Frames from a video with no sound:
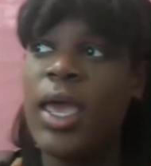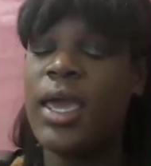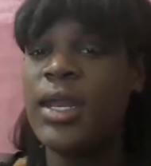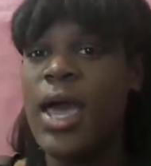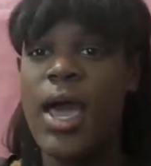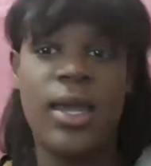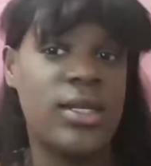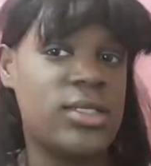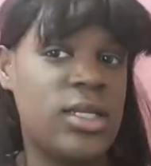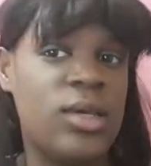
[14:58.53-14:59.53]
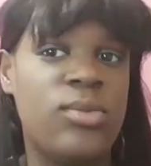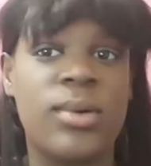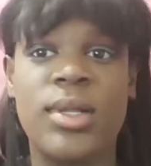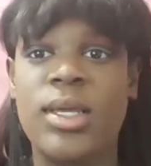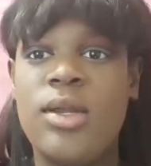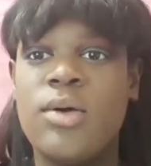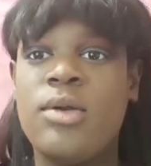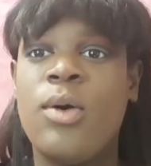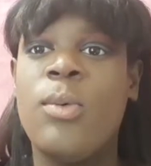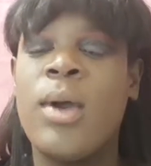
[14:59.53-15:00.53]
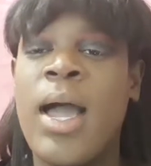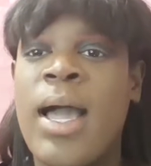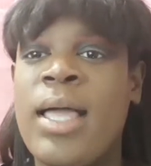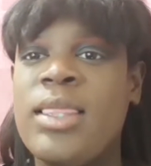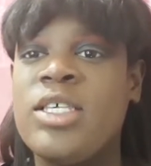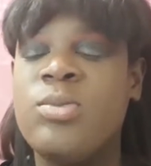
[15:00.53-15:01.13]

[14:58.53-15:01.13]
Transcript: And I honestly really don't know where I got this